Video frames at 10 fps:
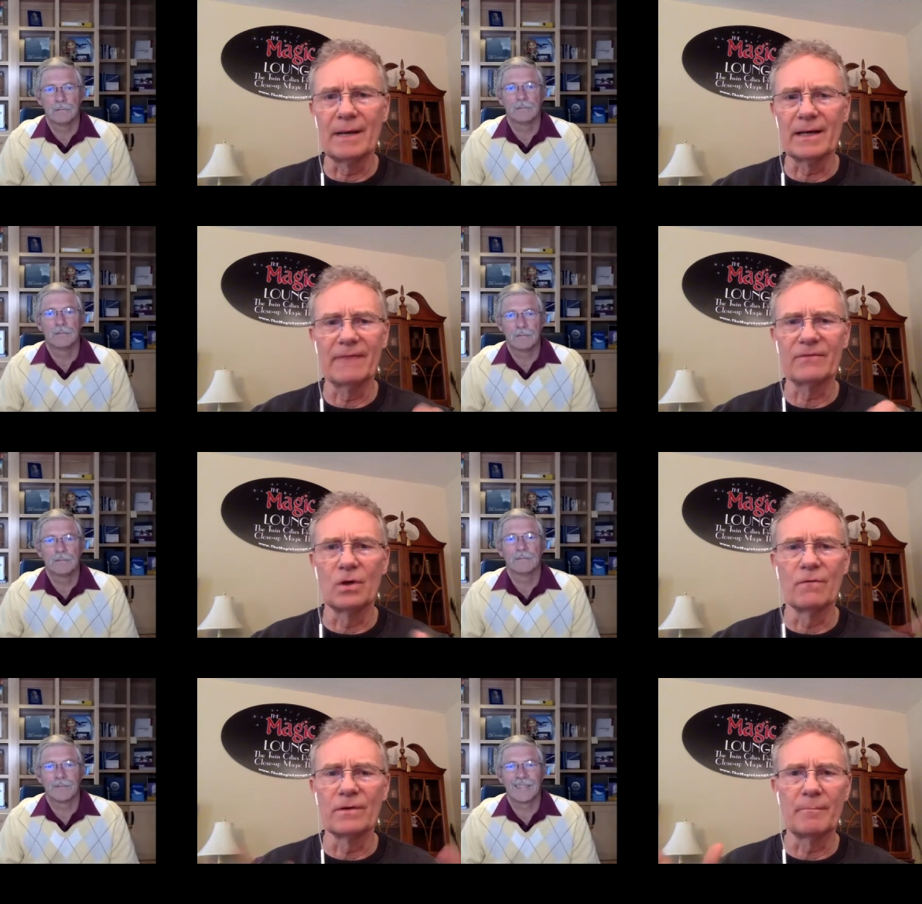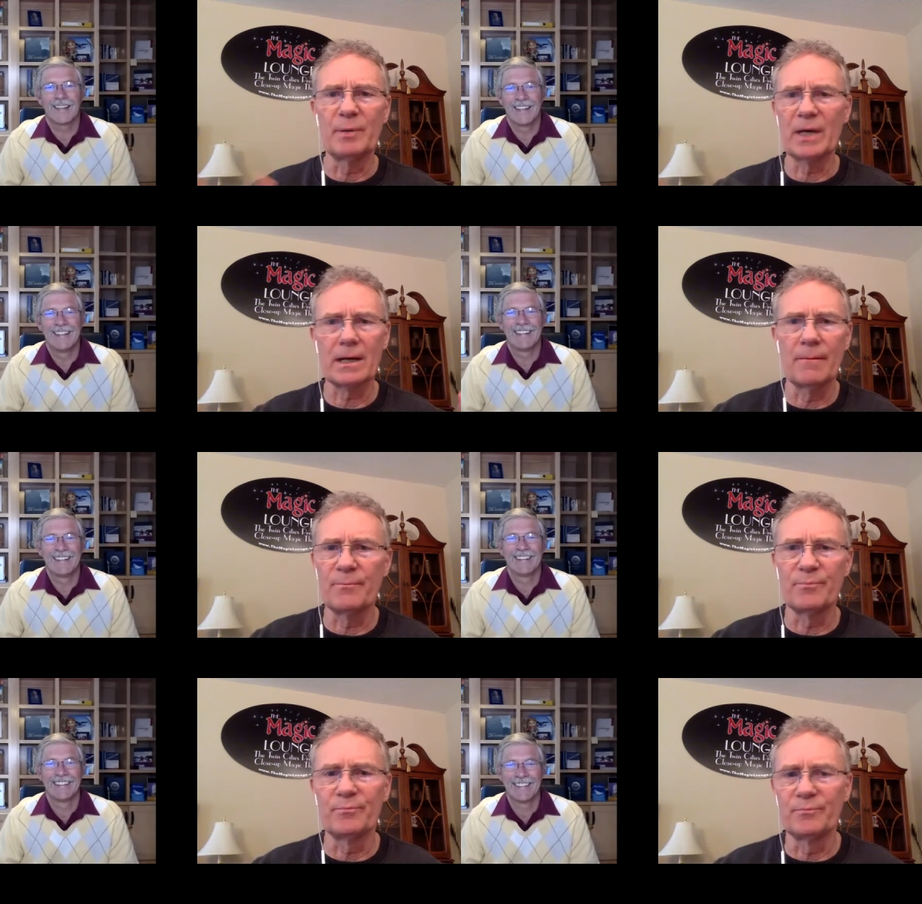Speaker 1: I'm going to have to go over there and pick up
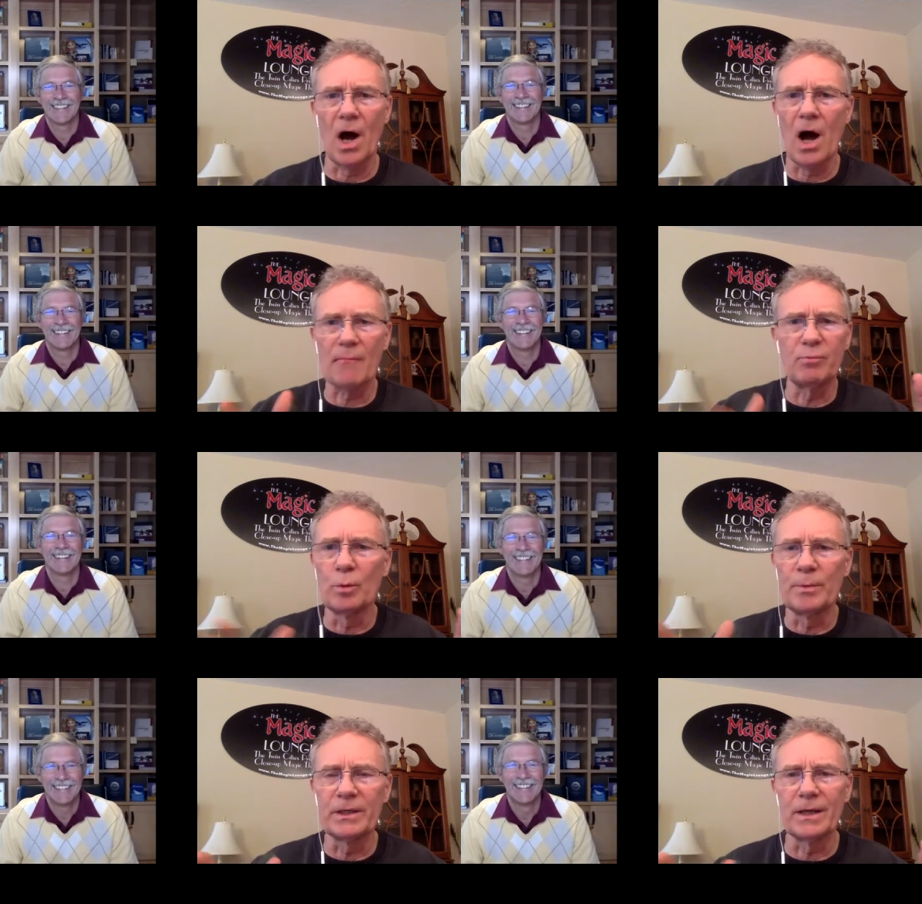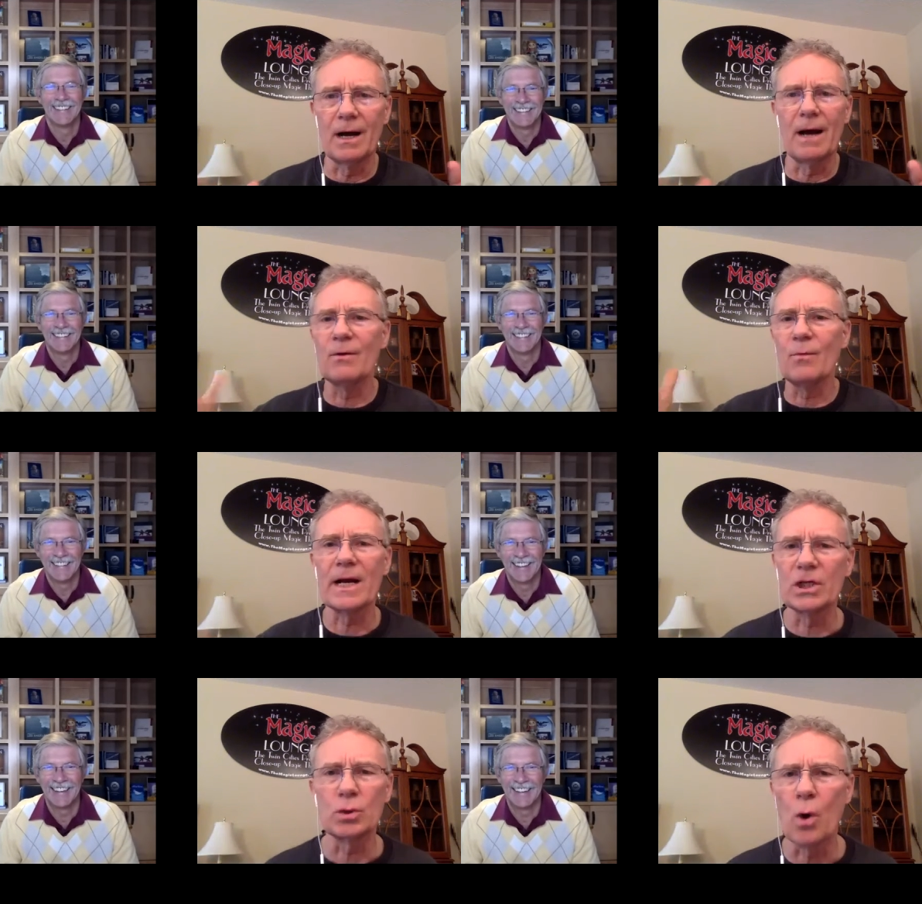dog poop in the yard. I don't
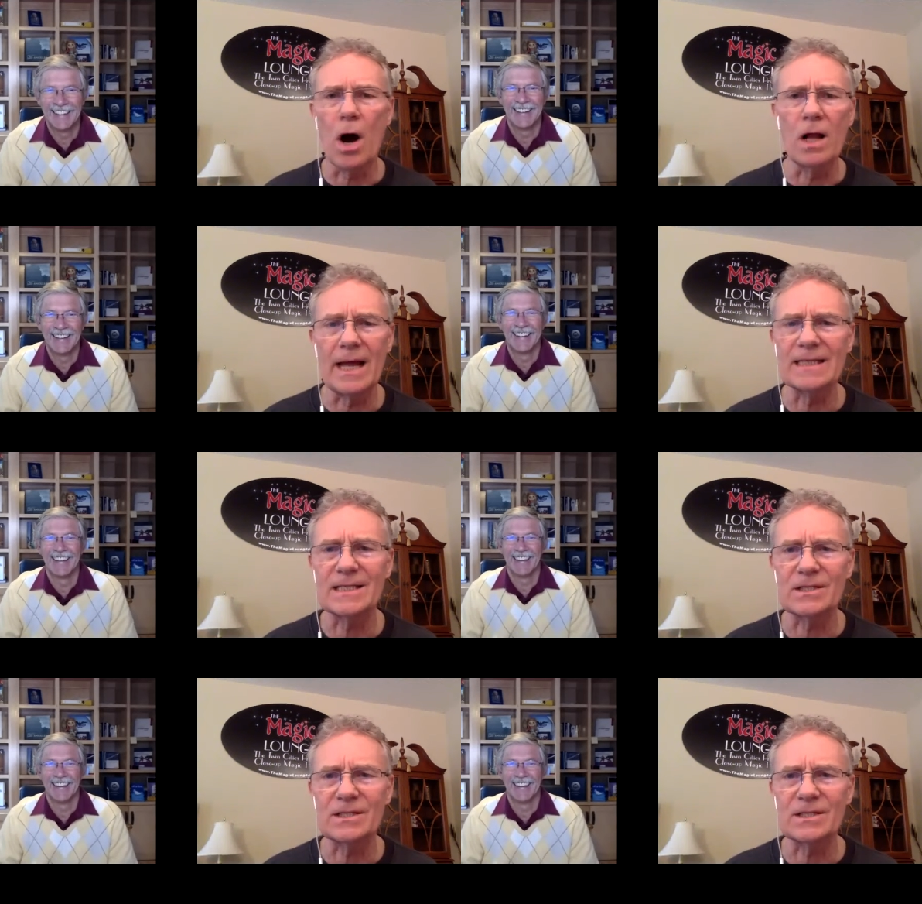want to do all that